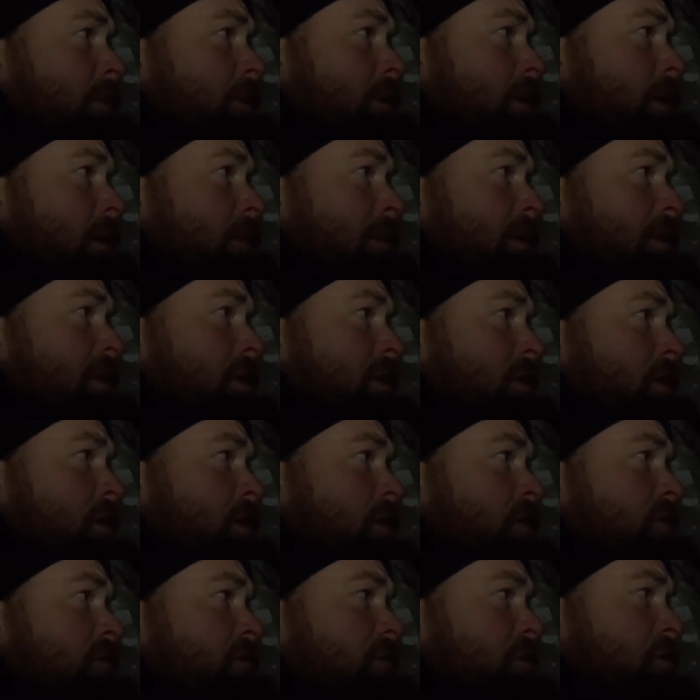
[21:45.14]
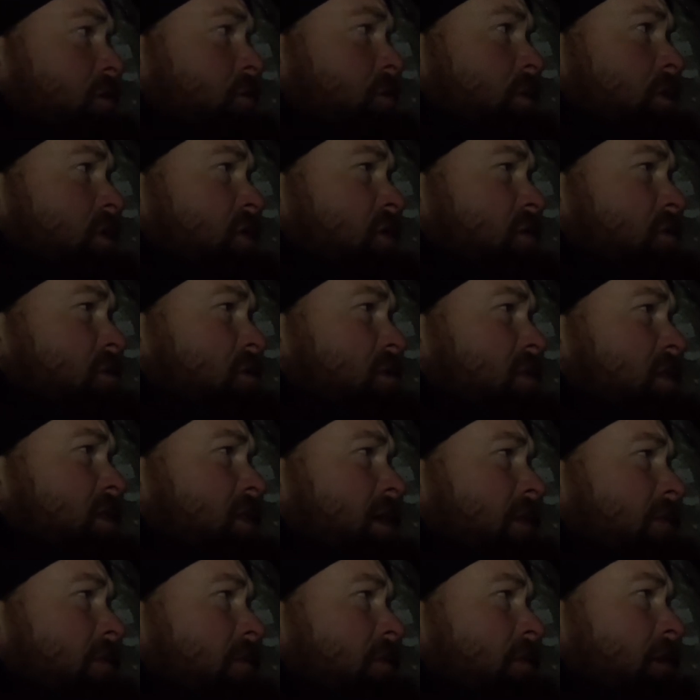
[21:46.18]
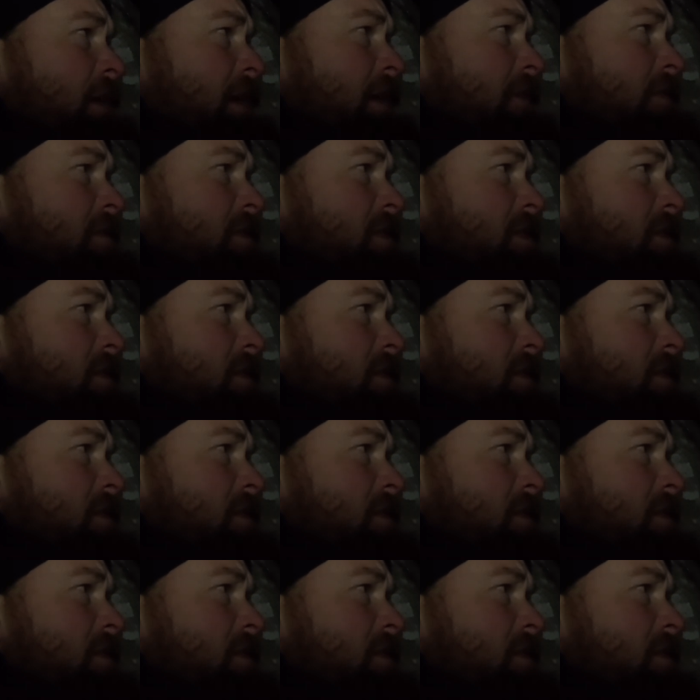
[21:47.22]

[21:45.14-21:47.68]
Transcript: I mean, the 13 foot's what, 275 is it?